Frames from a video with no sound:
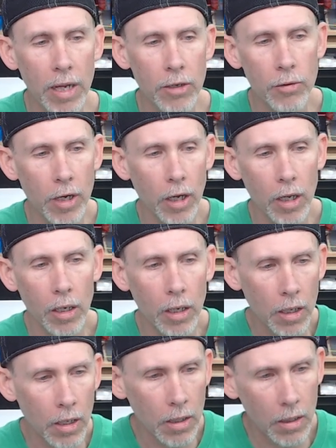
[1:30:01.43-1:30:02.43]

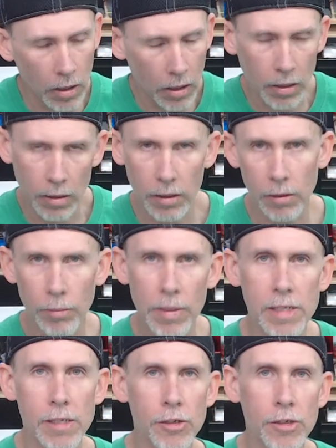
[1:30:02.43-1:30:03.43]
Patreon uh, little
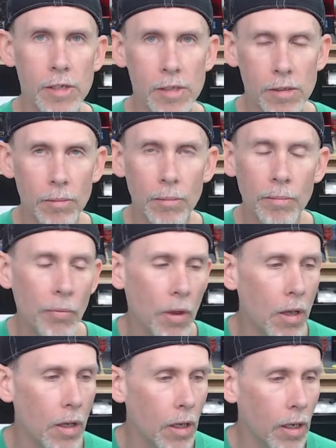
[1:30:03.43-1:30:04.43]
message system.
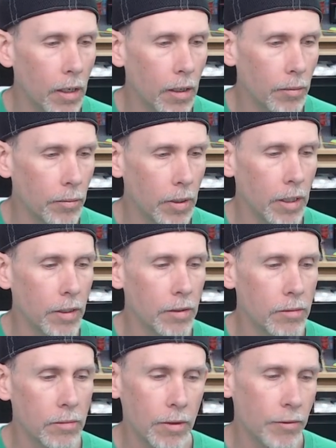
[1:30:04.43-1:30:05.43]
Um,
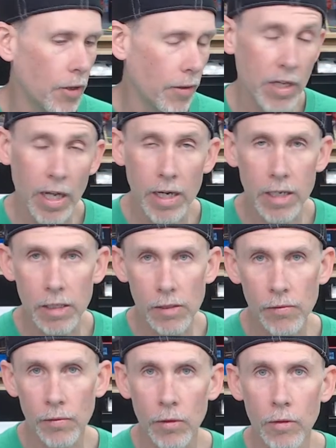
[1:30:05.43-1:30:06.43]
and if you have any
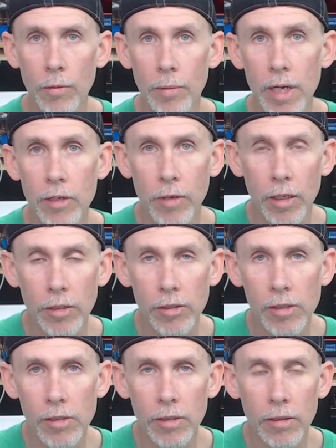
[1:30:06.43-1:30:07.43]
ideas for for Patreon,
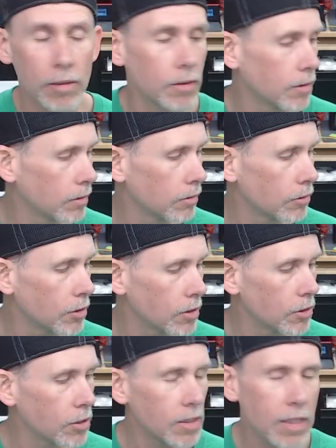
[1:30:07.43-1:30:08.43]
just
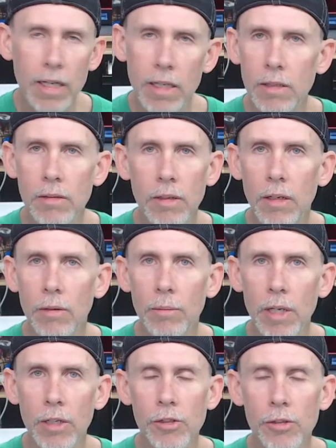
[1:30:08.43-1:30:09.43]
just getting, you know,
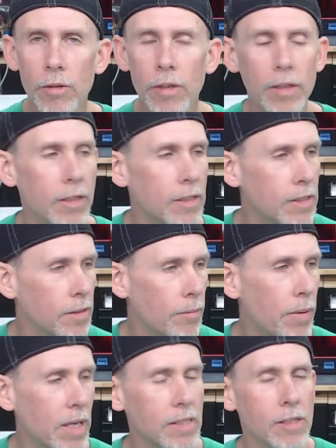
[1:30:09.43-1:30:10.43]
making sure that it's the
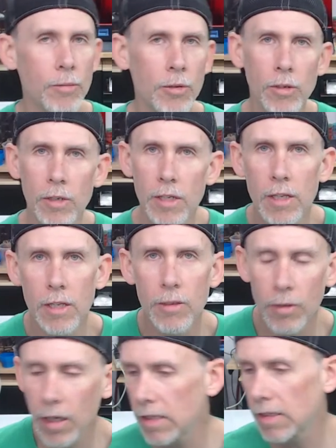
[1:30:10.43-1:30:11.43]
best community that
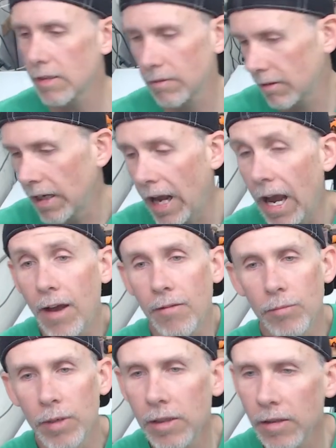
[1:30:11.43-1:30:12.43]
you guys can
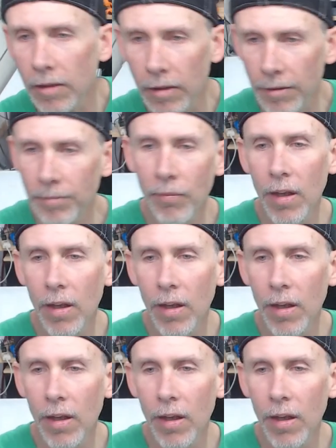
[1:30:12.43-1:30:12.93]
have, basically.